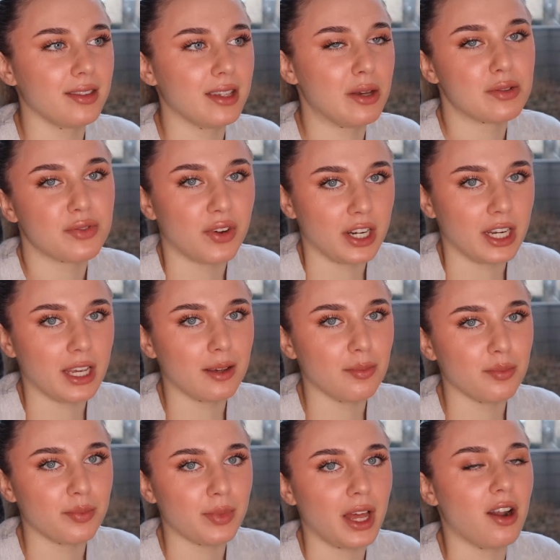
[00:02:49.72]
it was
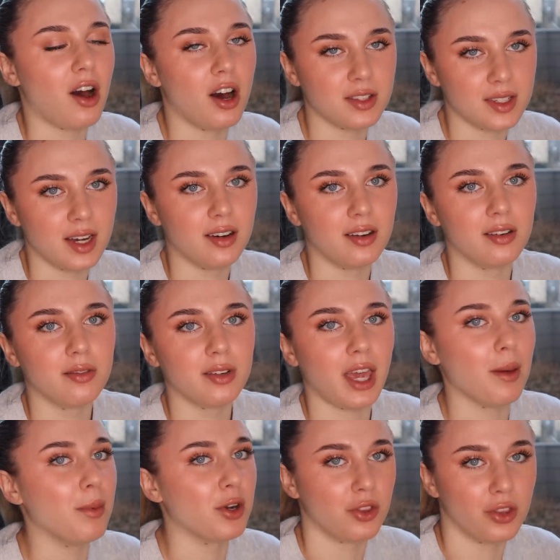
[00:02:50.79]
funny. And Ardell
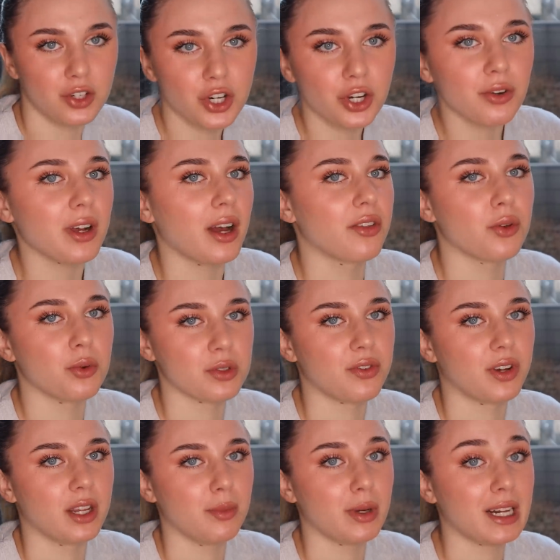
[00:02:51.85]
came in on the joke. I thought it was
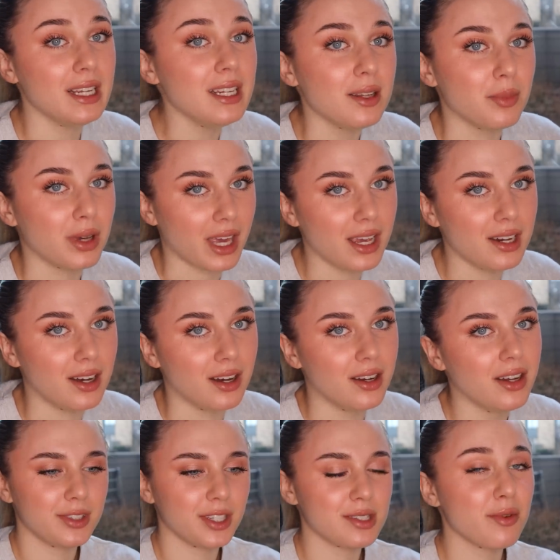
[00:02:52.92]
funny, but clearly Mikayla
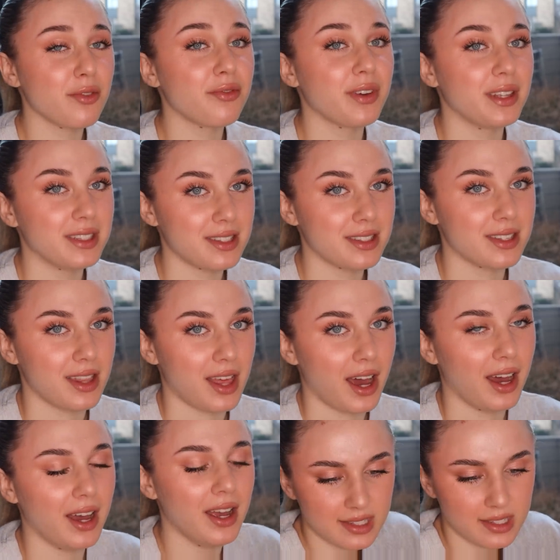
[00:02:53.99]
took some offense to
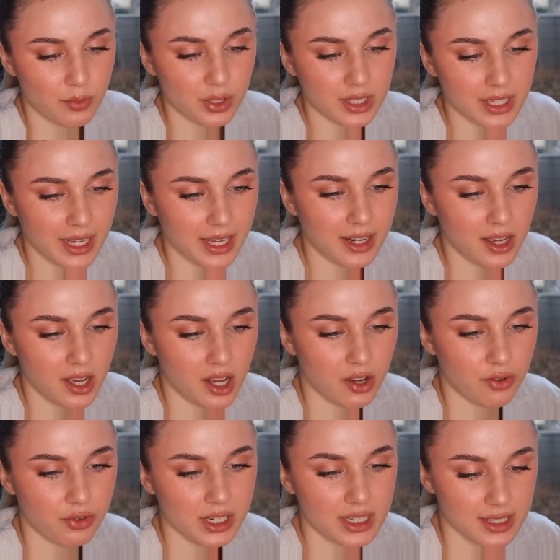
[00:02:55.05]
that. Someone in
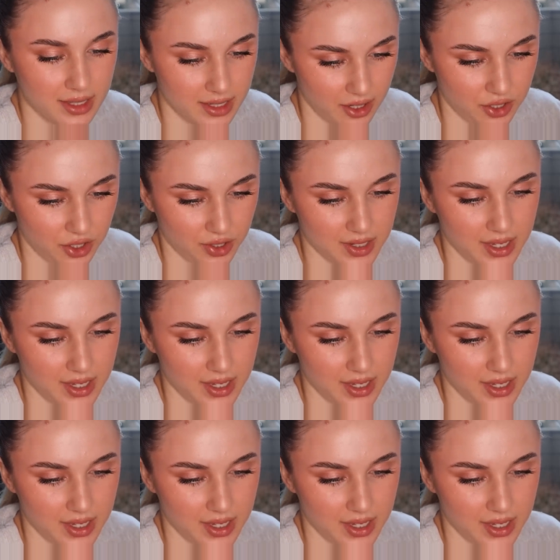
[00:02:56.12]
her recent TikTok